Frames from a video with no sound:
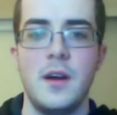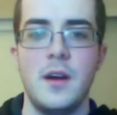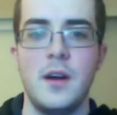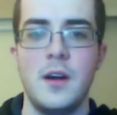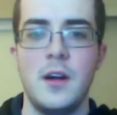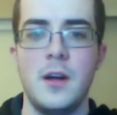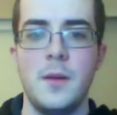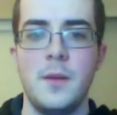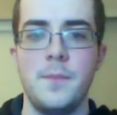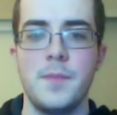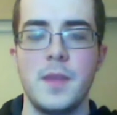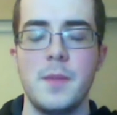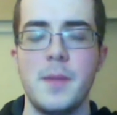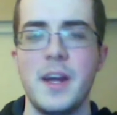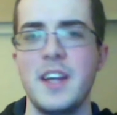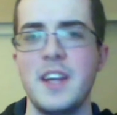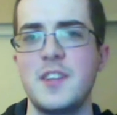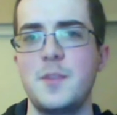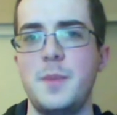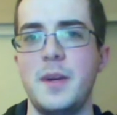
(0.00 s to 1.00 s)
In
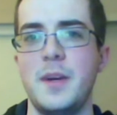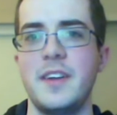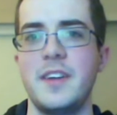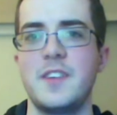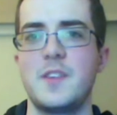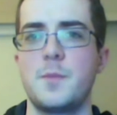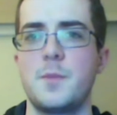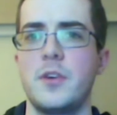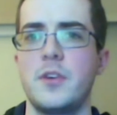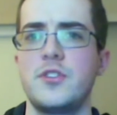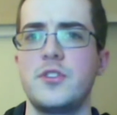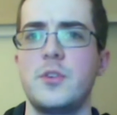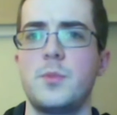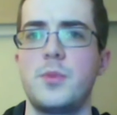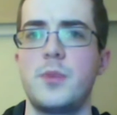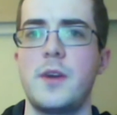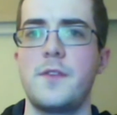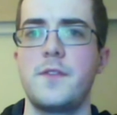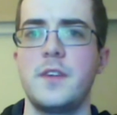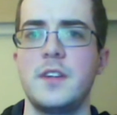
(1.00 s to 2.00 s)
my experience, personal
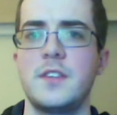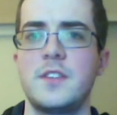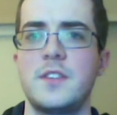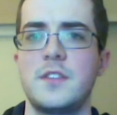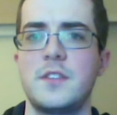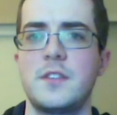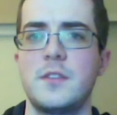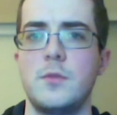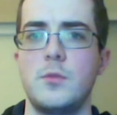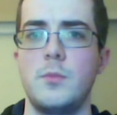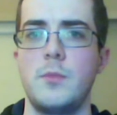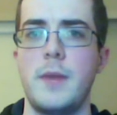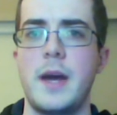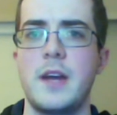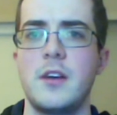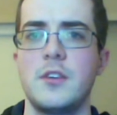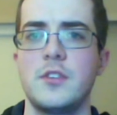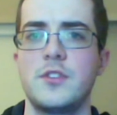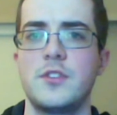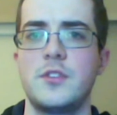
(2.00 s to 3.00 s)
preference
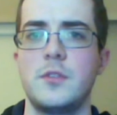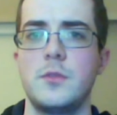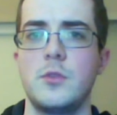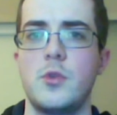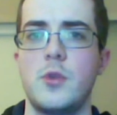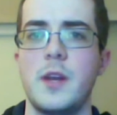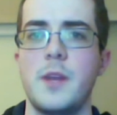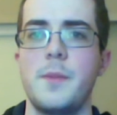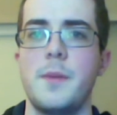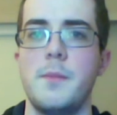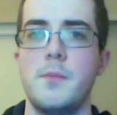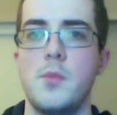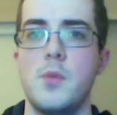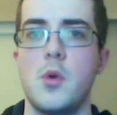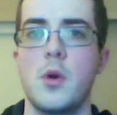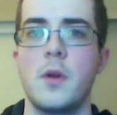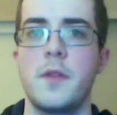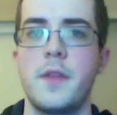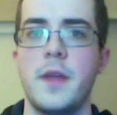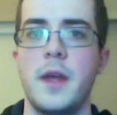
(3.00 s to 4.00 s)
matters quite a bit
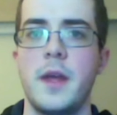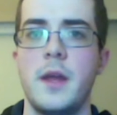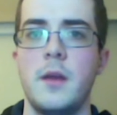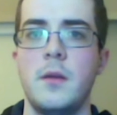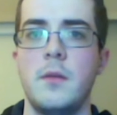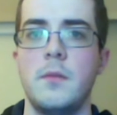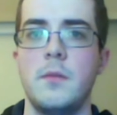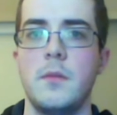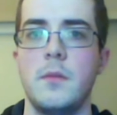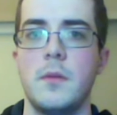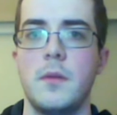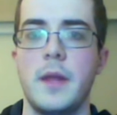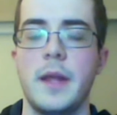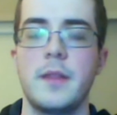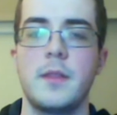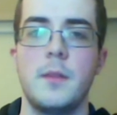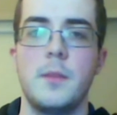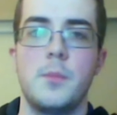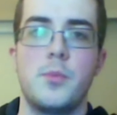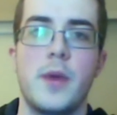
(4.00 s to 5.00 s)
more than,
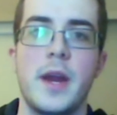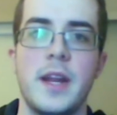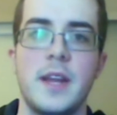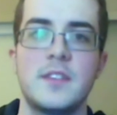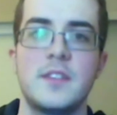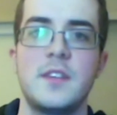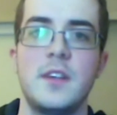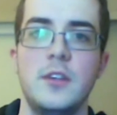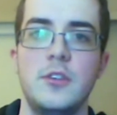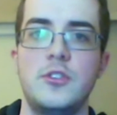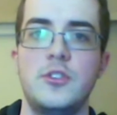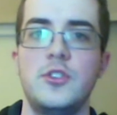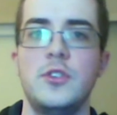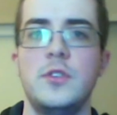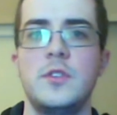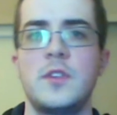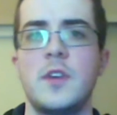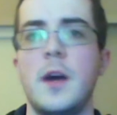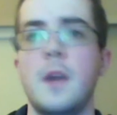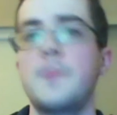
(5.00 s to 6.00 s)
like, the brands that you
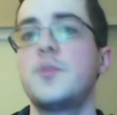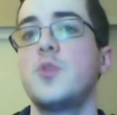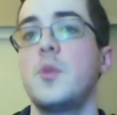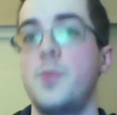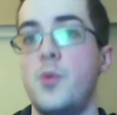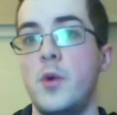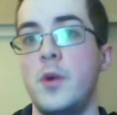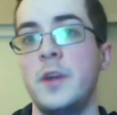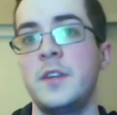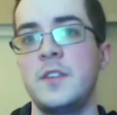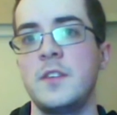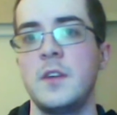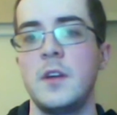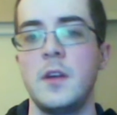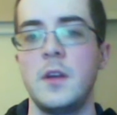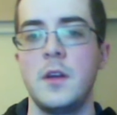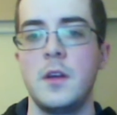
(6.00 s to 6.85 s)
choose, up to a point.